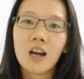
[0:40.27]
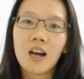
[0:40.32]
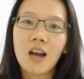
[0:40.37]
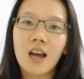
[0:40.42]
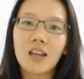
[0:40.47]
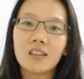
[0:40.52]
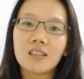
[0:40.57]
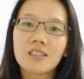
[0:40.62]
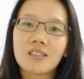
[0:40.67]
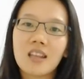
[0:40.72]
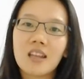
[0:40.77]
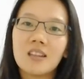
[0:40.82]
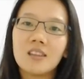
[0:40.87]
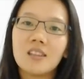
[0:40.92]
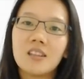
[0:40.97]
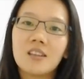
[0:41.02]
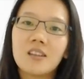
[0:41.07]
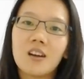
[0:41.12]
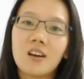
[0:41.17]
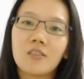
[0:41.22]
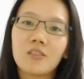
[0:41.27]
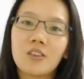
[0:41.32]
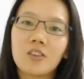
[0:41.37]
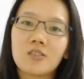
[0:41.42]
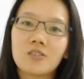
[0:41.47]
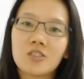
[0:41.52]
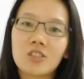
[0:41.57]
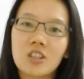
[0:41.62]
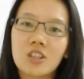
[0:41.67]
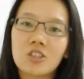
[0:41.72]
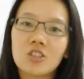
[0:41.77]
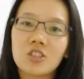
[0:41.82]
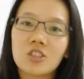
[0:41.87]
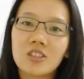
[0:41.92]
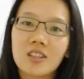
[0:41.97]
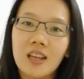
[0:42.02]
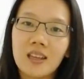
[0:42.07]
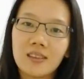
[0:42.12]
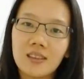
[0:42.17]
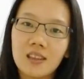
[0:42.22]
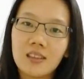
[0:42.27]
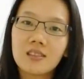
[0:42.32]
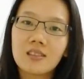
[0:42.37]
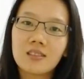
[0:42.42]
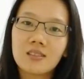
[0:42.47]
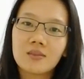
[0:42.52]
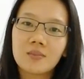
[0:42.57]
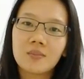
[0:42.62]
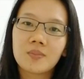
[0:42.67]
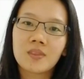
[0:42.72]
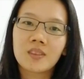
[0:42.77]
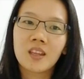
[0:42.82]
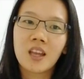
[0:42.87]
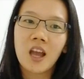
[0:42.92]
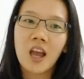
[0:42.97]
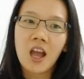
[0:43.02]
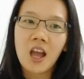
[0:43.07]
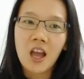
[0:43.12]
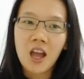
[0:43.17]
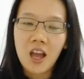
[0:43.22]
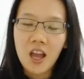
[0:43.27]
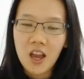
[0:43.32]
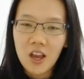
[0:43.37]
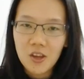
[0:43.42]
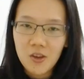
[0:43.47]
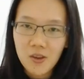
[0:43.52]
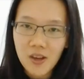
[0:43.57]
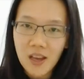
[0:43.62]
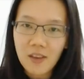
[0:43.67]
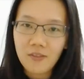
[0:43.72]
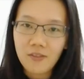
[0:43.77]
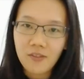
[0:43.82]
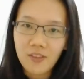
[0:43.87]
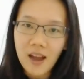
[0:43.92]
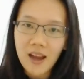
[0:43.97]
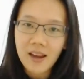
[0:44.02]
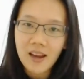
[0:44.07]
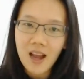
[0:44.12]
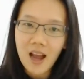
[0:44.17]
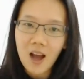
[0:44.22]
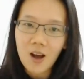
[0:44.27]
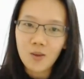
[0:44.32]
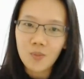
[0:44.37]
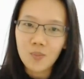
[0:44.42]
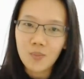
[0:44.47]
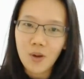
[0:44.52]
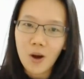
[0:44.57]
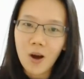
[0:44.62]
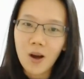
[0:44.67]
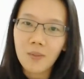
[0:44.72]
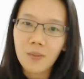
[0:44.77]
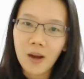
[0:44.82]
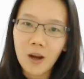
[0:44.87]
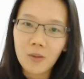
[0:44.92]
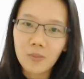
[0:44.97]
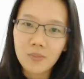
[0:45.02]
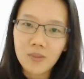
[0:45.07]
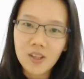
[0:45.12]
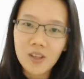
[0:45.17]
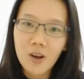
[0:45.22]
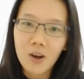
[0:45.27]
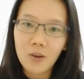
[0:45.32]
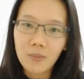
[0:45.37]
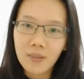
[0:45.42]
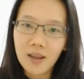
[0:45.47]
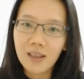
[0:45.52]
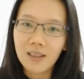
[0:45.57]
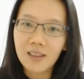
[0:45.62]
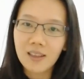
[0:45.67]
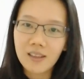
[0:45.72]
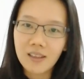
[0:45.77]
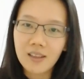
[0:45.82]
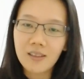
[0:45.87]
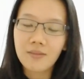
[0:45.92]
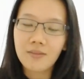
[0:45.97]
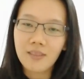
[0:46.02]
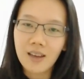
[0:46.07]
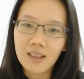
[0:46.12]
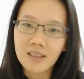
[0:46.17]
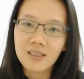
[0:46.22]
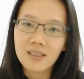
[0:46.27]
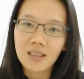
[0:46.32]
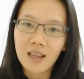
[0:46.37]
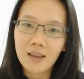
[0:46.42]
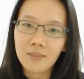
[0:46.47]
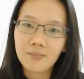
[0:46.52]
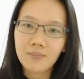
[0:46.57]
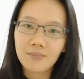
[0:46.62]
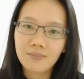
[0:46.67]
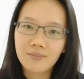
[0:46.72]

understanding of construction techniques. You can find out more about me on my LinkedIn website.